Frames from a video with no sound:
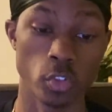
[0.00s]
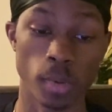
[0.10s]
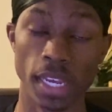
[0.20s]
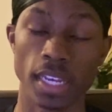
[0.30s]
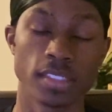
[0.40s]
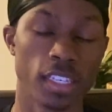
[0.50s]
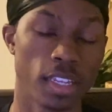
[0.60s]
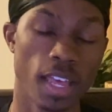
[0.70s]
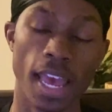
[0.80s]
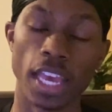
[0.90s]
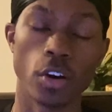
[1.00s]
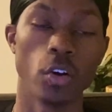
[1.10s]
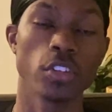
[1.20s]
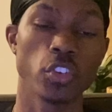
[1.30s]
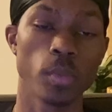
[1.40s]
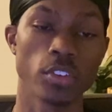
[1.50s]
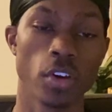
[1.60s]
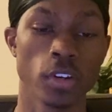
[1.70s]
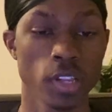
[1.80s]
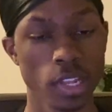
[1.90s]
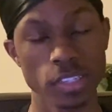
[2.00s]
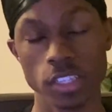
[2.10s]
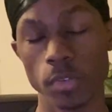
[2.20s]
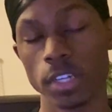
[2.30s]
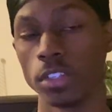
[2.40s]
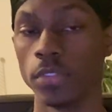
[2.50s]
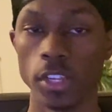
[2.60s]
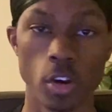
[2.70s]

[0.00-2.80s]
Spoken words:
But like I said, I ain't going to hold you too much longer. Let's get right into the video,